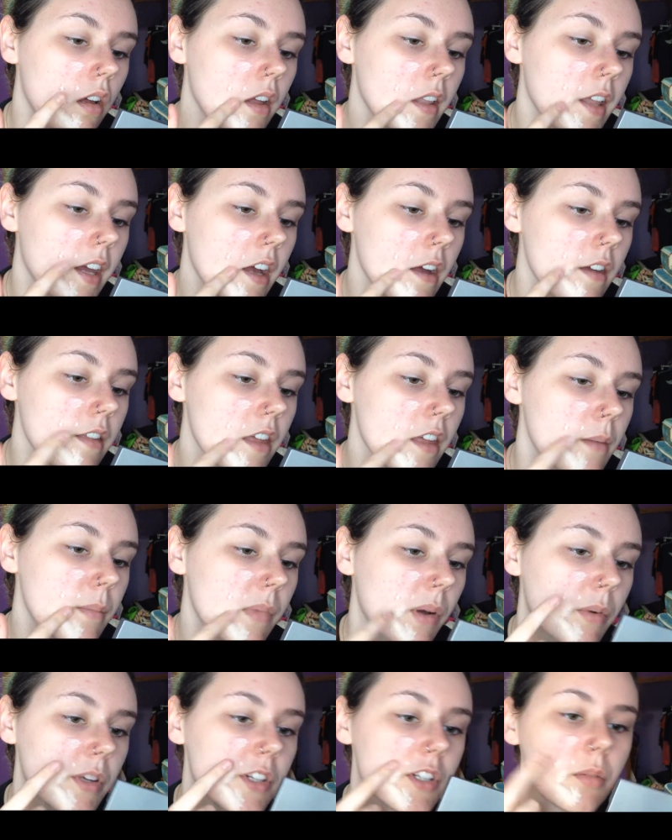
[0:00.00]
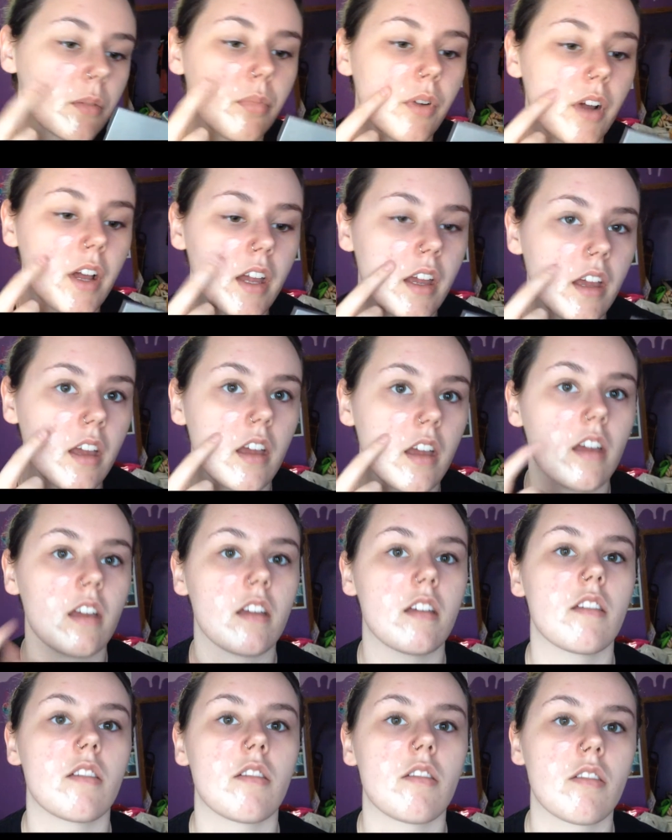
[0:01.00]
like I said, my winter break
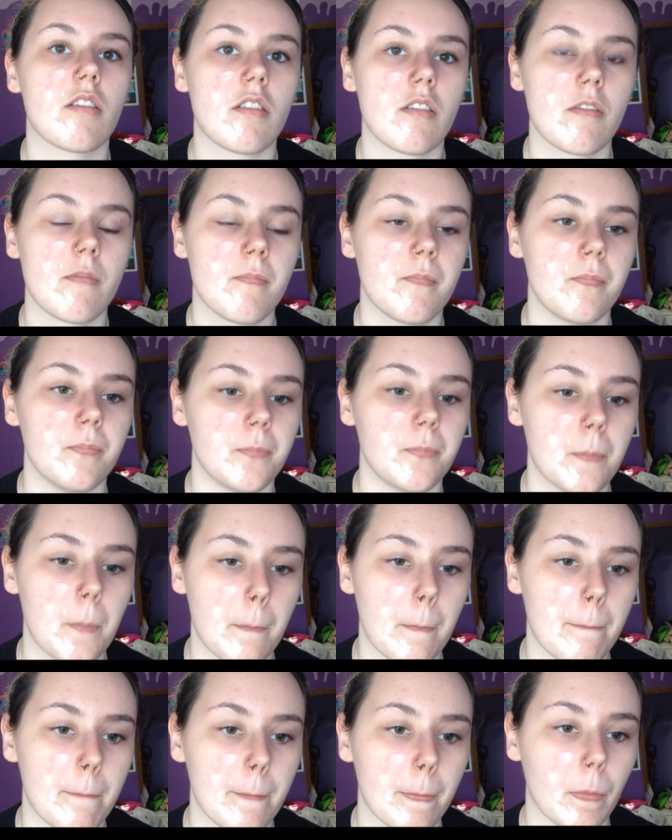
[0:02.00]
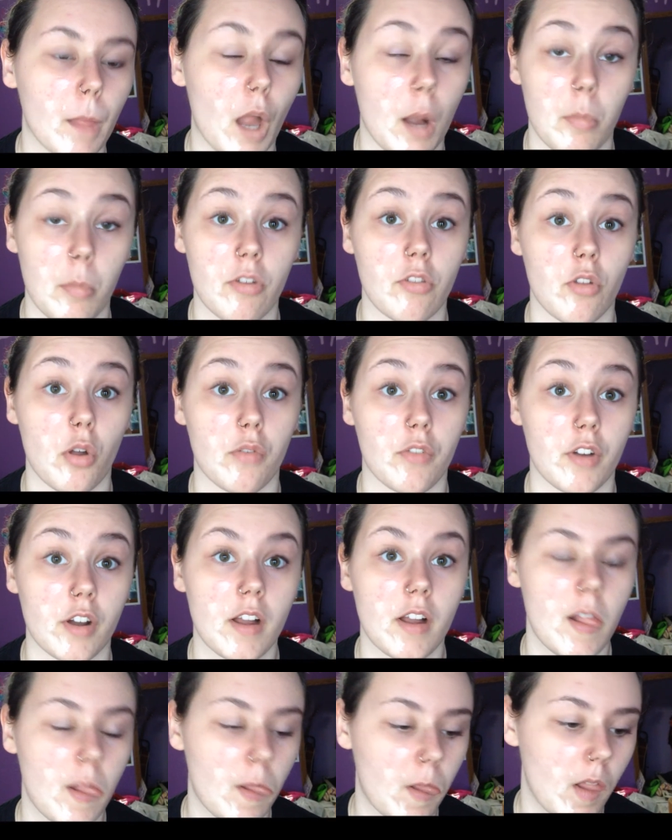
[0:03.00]
is almost
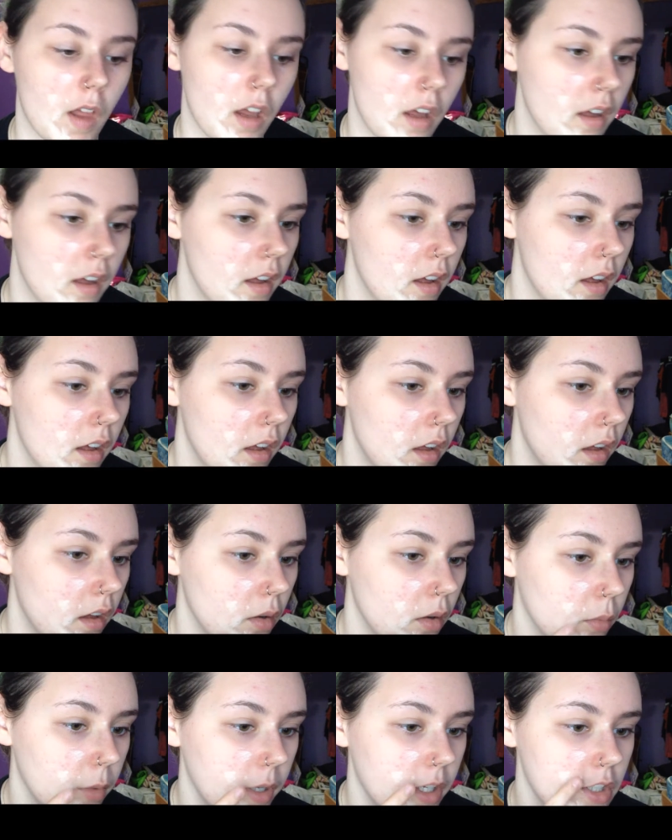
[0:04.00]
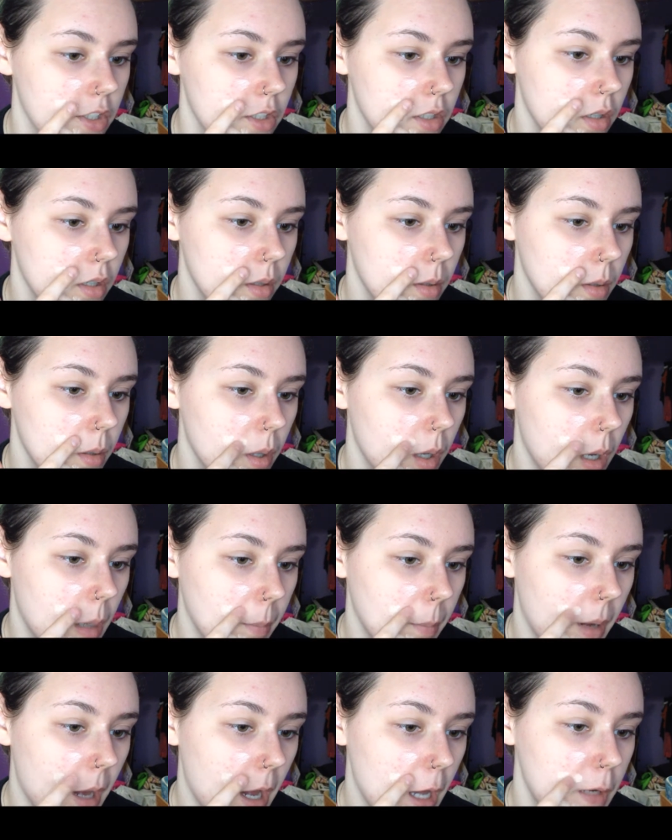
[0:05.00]
over, which
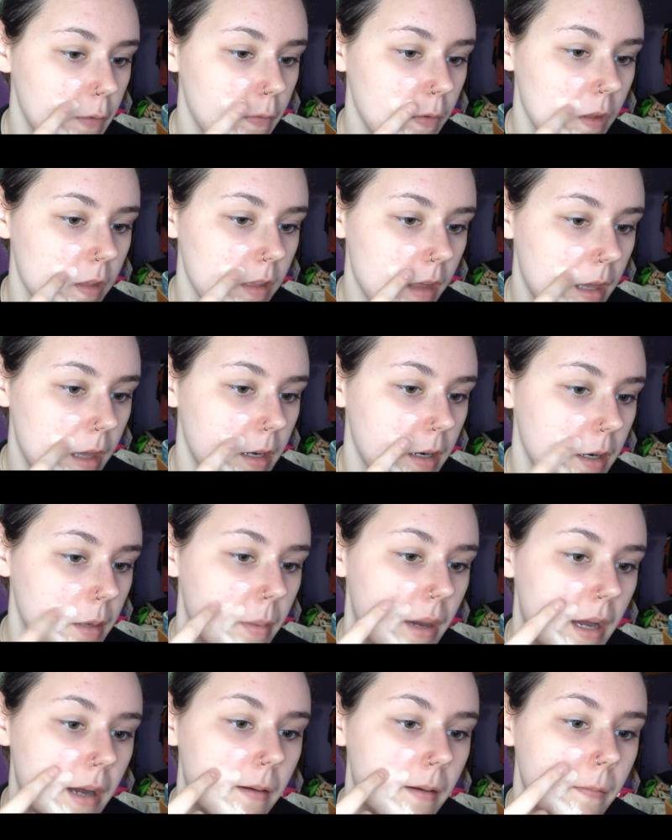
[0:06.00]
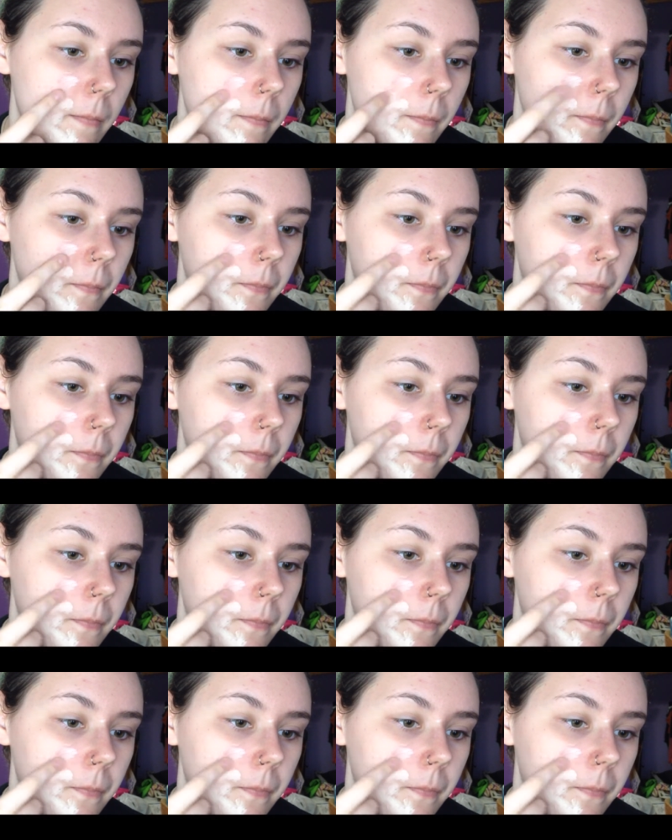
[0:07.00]
I'm kind of excited about